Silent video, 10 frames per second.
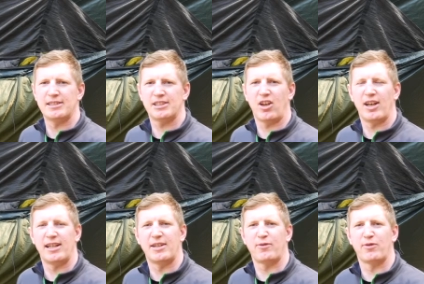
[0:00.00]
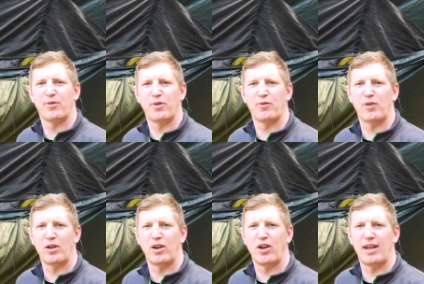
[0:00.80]
slightly different from the
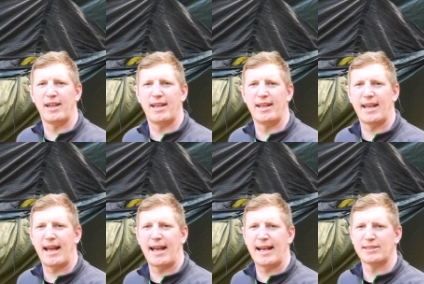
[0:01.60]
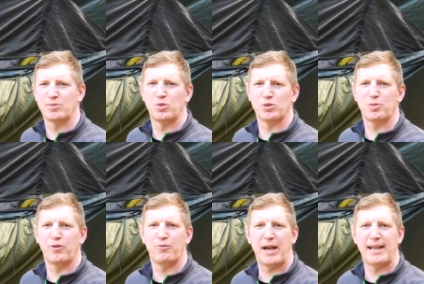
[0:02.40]
front line in that it has a
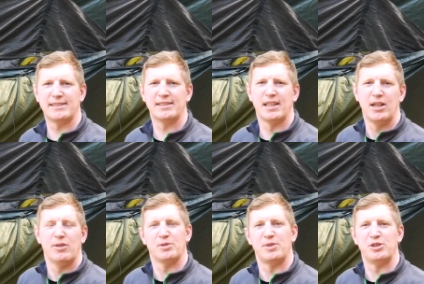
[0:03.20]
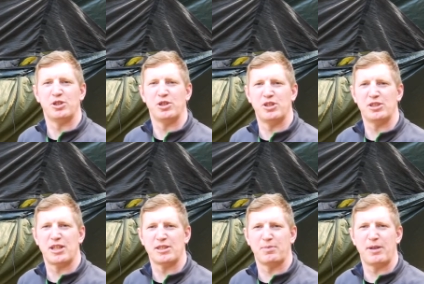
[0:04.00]
waterproof base, which means you can use it
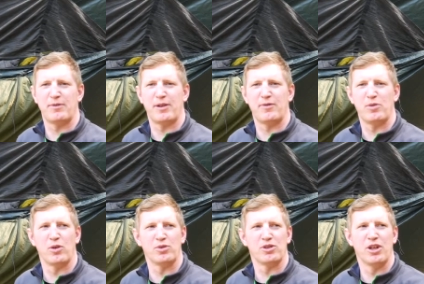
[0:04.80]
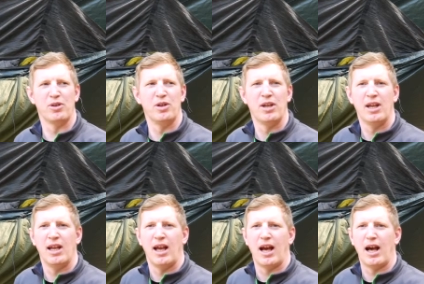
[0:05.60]
as a bivvy if you want to.
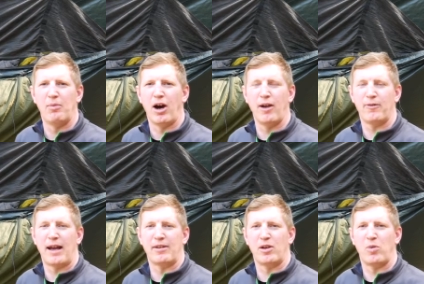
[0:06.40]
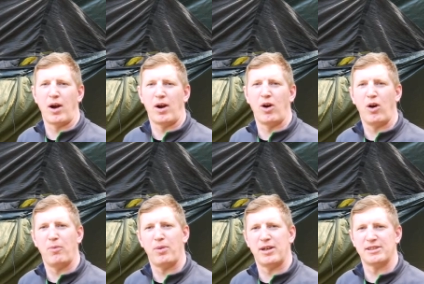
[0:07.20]
I found it quite hot,
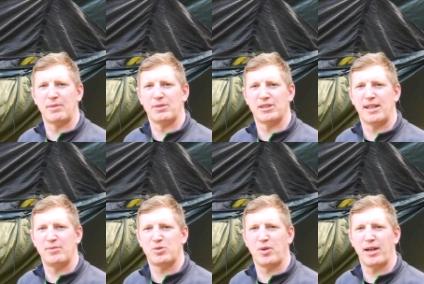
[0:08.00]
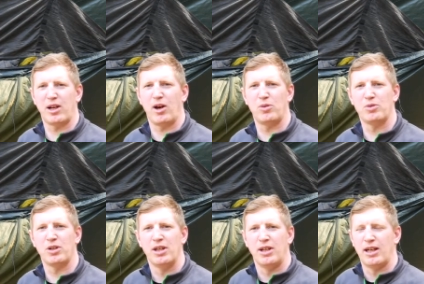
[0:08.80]
but as Emma sleeps quite cold,
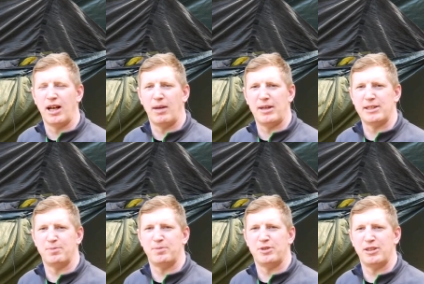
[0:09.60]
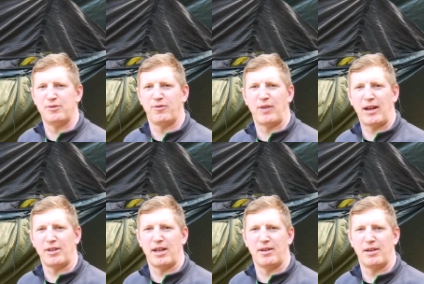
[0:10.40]
she's found
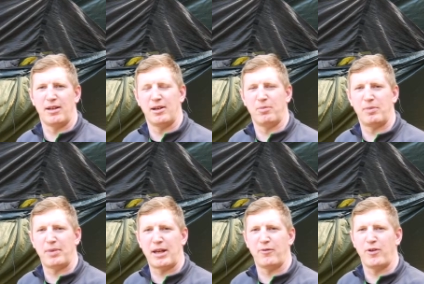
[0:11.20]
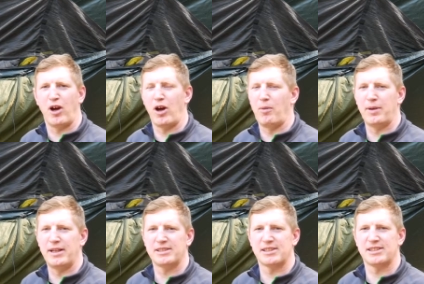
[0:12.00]
it a little bit better for her, but
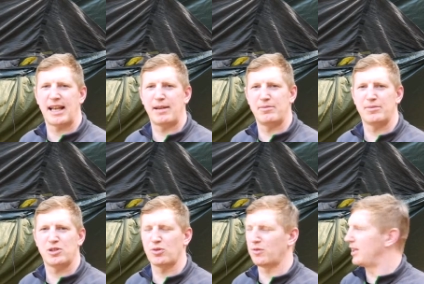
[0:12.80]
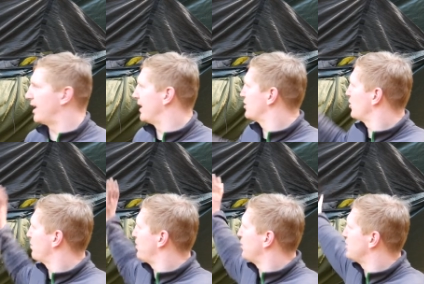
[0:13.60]
it's the same sort of thing. It's got a
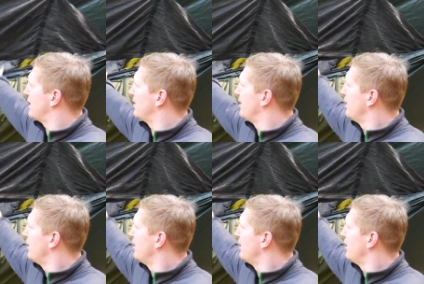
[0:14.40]
built-in